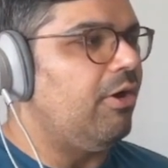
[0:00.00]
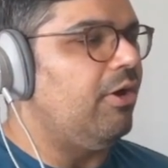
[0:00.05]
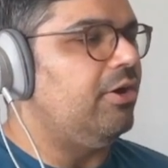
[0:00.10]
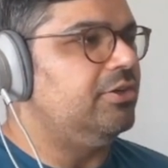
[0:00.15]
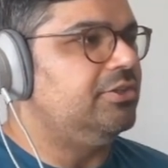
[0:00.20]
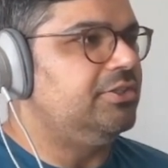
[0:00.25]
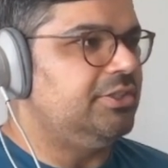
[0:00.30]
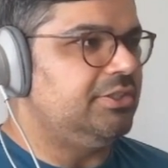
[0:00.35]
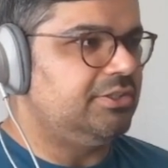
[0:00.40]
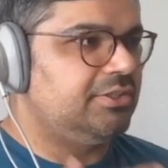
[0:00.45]

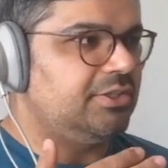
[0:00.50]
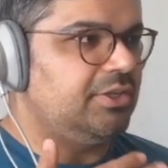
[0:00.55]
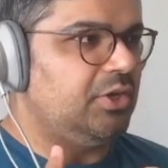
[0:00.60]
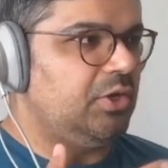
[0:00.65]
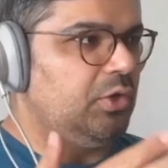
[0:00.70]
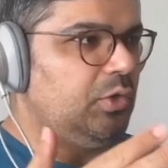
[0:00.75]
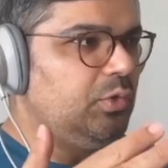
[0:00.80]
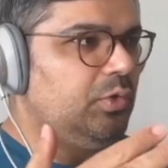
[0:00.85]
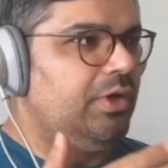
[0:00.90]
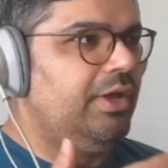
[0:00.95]
just
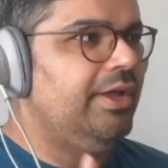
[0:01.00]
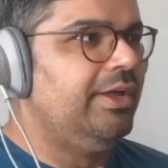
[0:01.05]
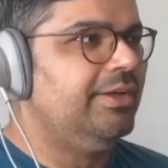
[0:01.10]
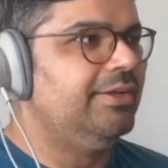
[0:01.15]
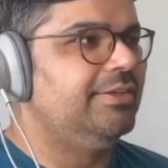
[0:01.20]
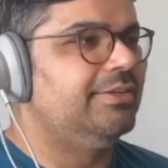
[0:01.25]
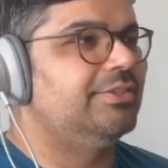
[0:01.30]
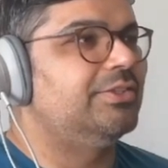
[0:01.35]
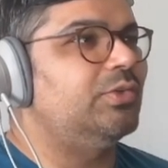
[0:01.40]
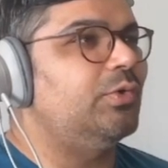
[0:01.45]
go,
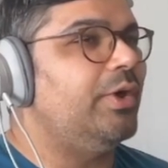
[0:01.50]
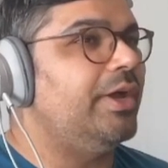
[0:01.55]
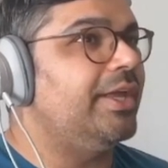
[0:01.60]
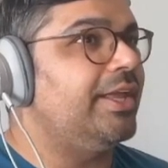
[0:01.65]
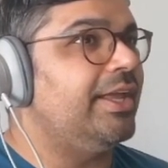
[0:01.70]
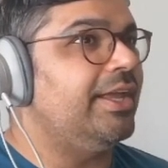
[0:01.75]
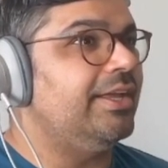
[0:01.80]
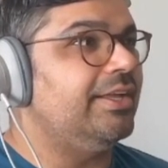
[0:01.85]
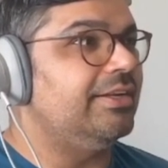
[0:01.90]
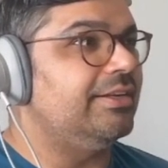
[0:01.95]
so I
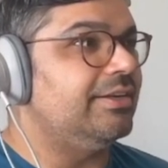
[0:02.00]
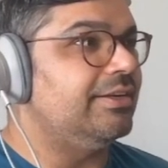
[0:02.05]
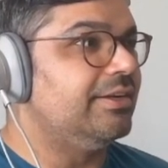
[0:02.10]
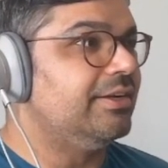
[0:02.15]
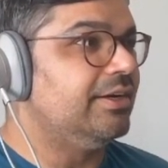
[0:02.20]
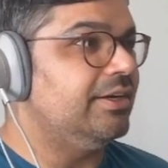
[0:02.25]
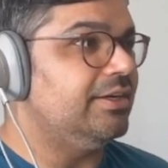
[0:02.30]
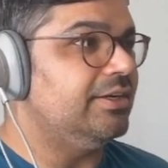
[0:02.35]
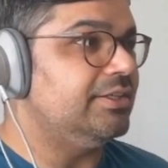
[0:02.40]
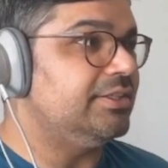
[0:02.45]
can
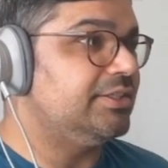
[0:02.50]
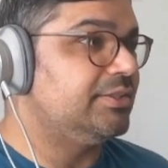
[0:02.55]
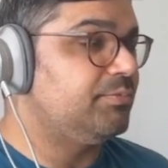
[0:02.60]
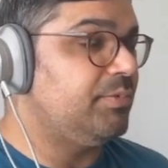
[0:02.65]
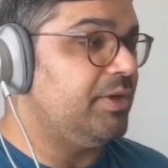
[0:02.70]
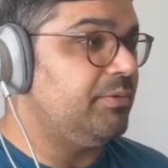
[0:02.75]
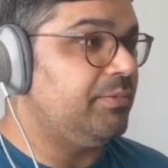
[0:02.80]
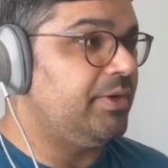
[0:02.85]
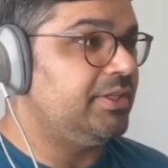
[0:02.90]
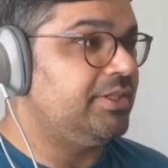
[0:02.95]

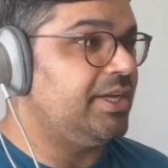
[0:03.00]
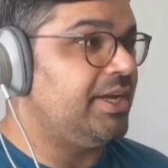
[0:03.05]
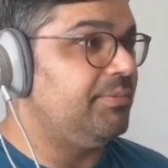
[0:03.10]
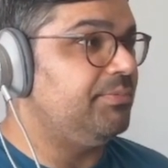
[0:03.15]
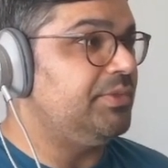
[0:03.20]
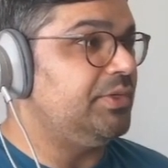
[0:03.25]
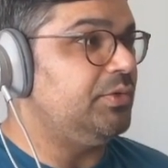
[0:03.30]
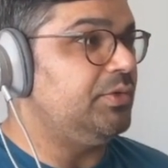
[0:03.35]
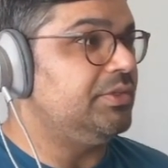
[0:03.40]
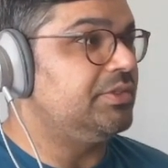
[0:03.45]
spend my time
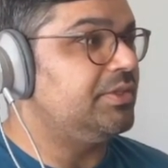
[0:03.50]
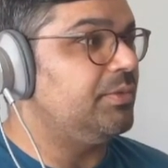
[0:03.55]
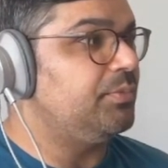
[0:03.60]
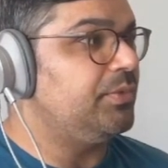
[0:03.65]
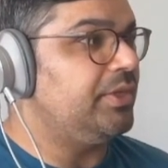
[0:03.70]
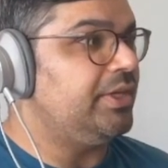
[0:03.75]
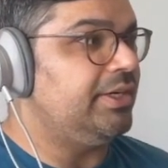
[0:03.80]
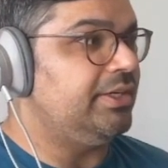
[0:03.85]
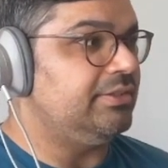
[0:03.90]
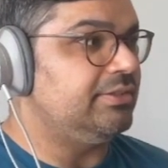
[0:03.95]
doing
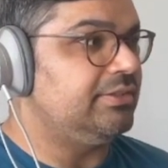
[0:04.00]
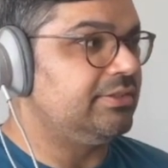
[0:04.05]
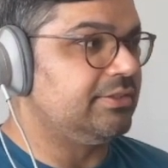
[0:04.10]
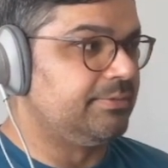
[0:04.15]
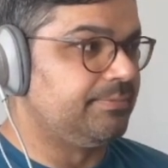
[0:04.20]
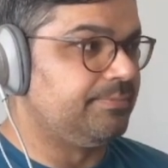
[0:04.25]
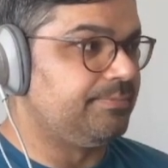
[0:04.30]
something else.